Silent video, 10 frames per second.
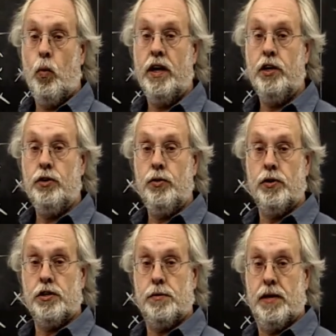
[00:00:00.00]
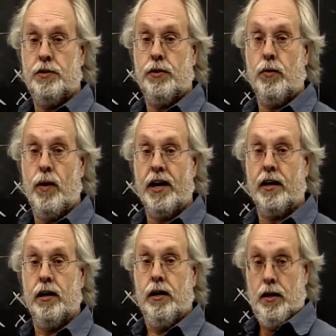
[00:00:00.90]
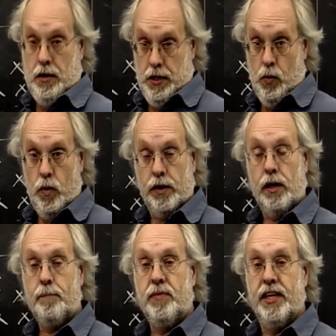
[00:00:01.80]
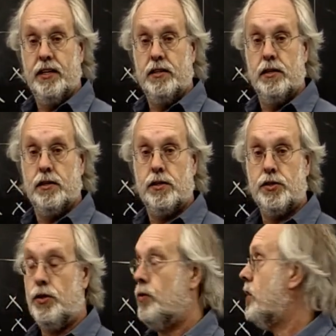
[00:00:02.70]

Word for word: when you do your symmetric rank 1 update. So the